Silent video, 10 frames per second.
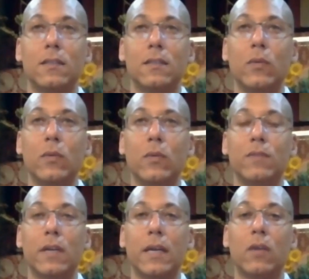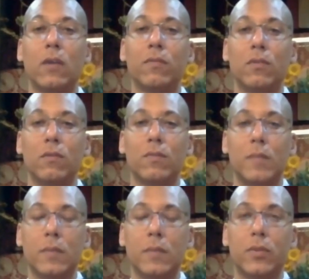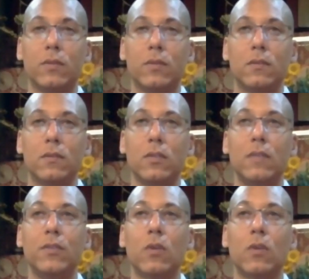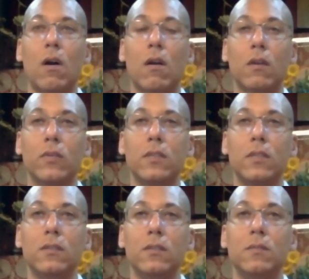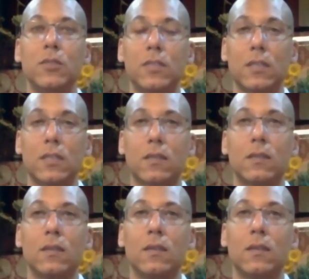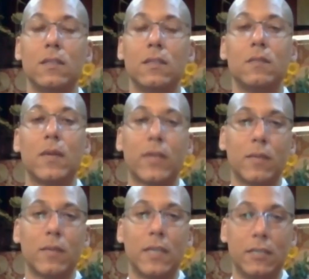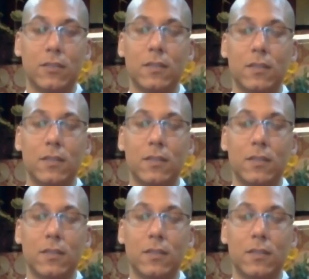it was very helpful for people. So if you are going to use music, this is my recommendation.